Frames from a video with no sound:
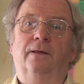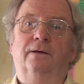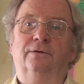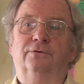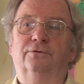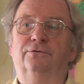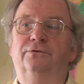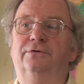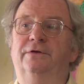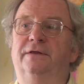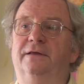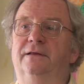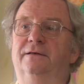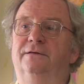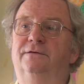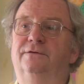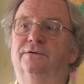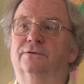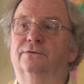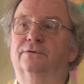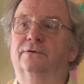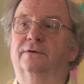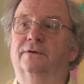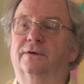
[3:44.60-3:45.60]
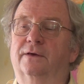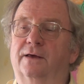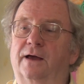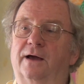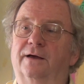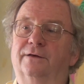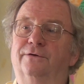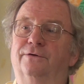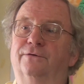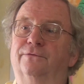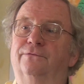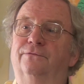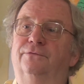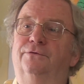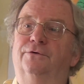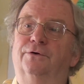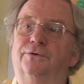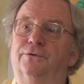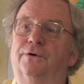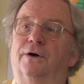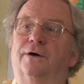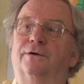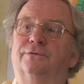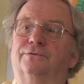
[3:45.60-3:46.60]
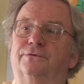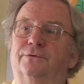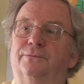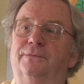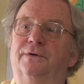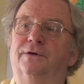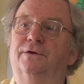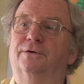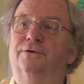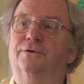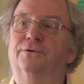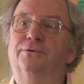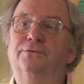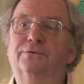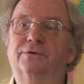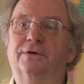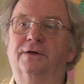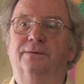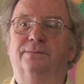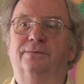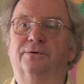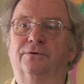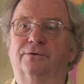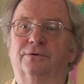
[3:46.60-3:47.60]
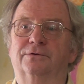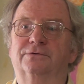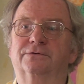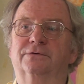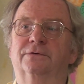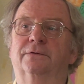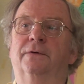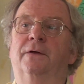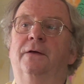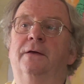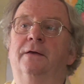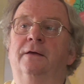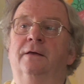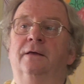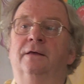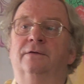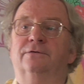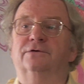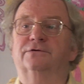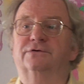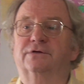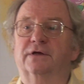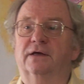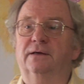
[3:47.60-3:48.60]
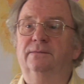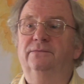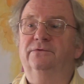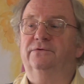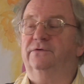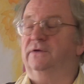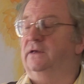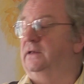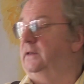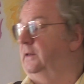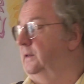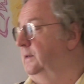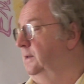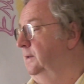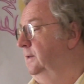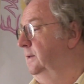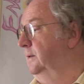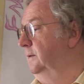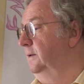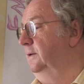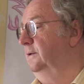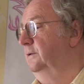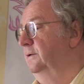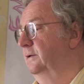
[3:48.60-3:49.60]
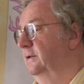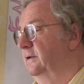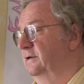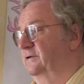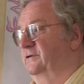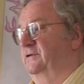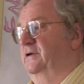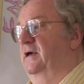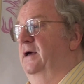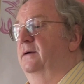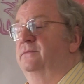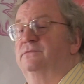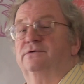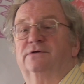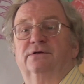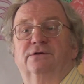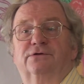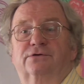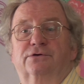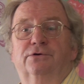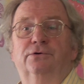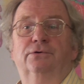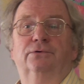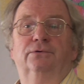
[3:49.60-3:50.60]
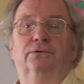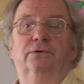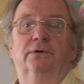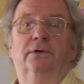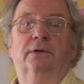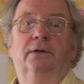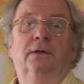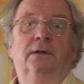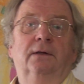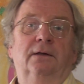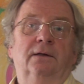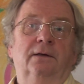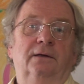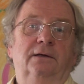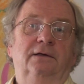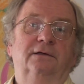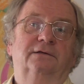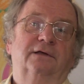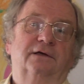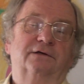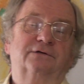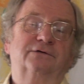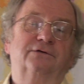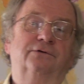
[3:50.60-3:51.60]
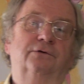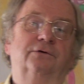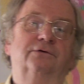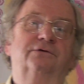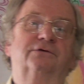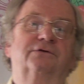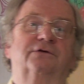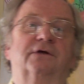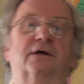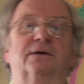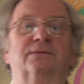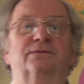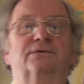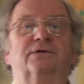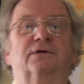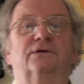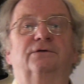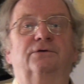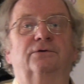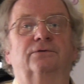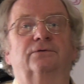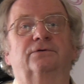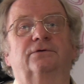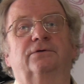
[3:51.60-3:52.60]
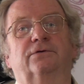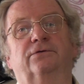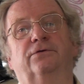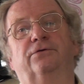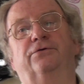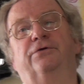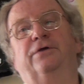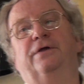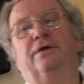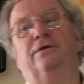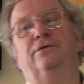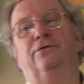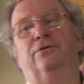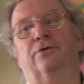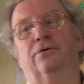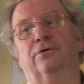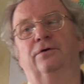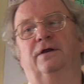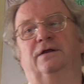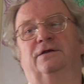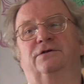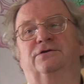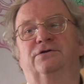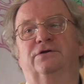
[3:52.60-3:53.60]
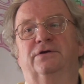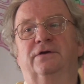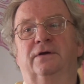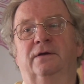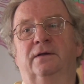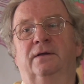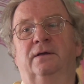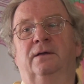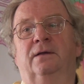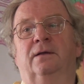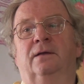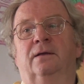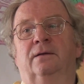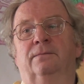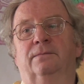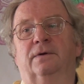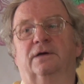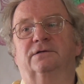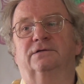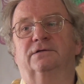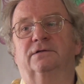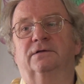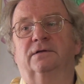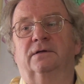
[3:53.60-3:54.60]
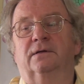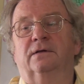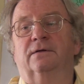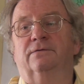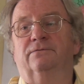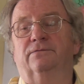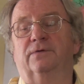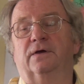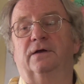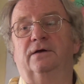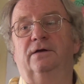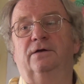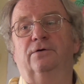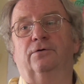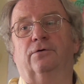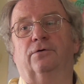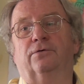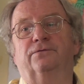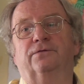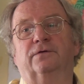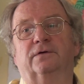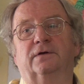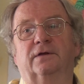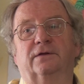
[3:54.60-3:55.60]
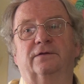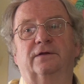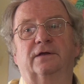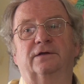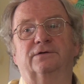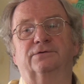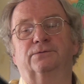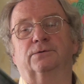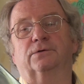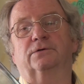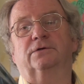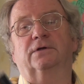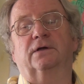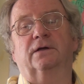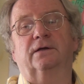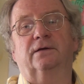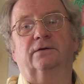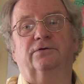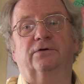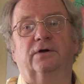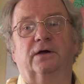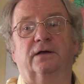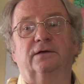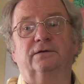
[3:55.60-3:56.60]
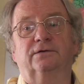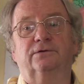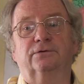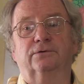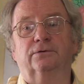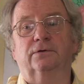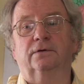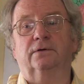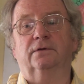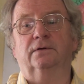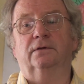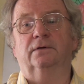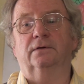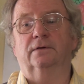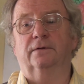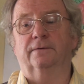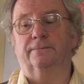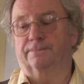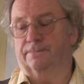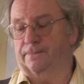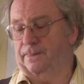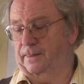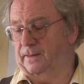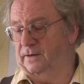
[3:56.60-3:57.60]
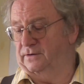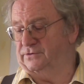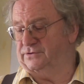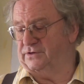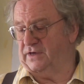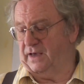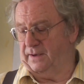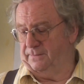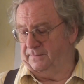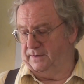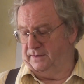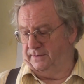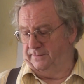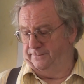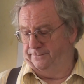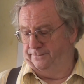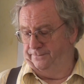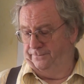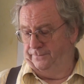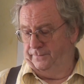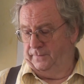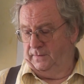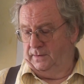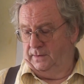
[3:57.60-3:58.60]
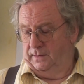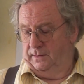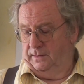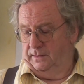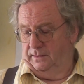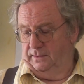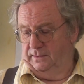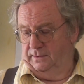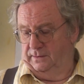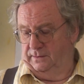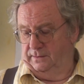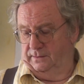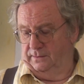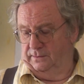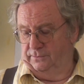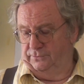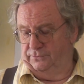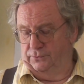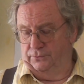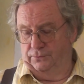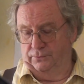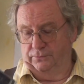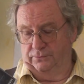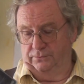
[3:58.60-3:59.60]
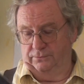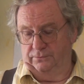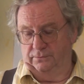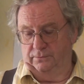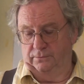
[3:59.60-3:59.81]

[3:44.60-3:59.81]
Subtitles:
You need to kind of know how to be a goalkeeper also. The same thing in exams in school. It does not substitute the real knowledge, but very often, and that's what I tried to examine, you